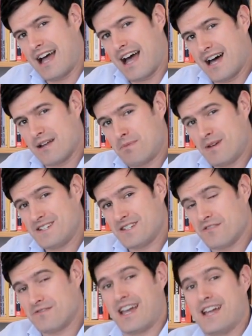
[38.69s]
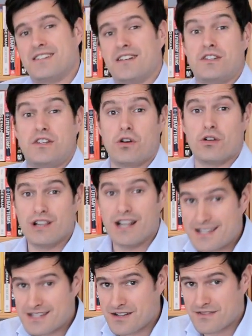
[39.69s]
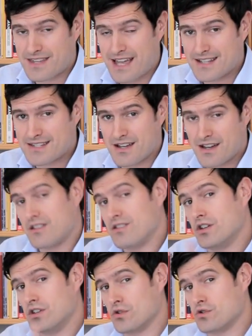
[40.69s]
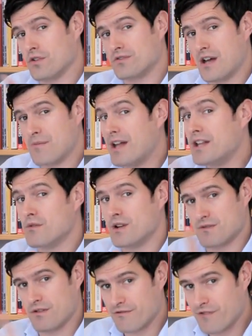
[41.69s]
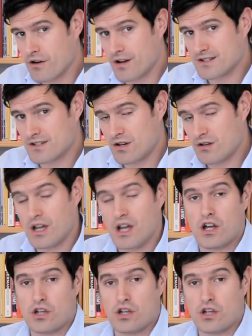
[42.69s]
add piece of data to your list of data that your drop-down menu is referring to,